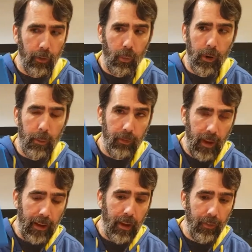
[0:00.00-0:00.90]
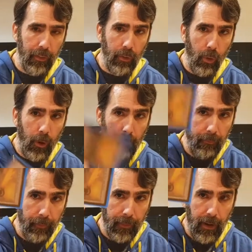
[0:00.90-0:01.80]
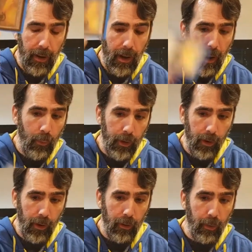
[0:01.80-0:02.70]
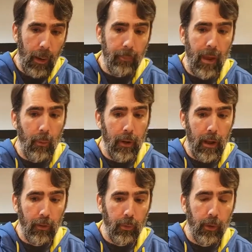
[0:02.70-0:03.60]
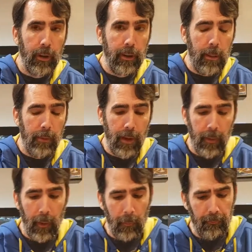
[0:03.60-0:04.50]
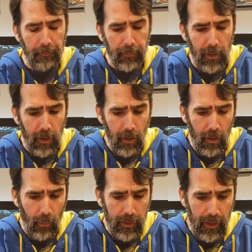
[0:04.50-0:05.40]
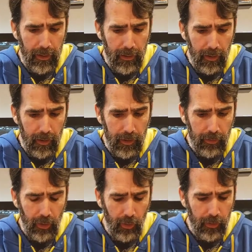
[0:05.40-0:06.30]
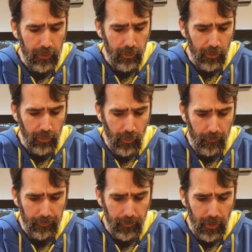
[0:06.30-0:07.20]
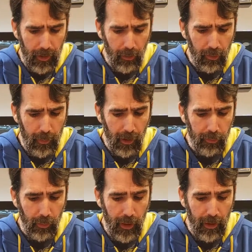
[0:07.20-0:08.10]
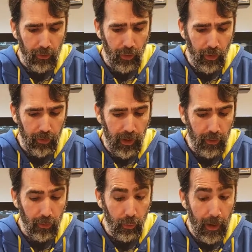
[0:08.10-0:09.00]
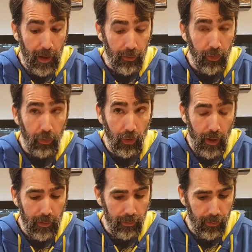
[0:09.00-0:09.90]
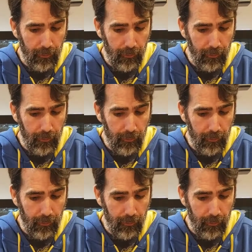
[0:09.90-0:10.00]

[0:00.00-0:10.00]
So we're going to take out this sword, and we are going to swap that one out. So we're going to keep that in there. We got a Eternity Vessel. Enters the battlefield with X charge counters, where X is your life.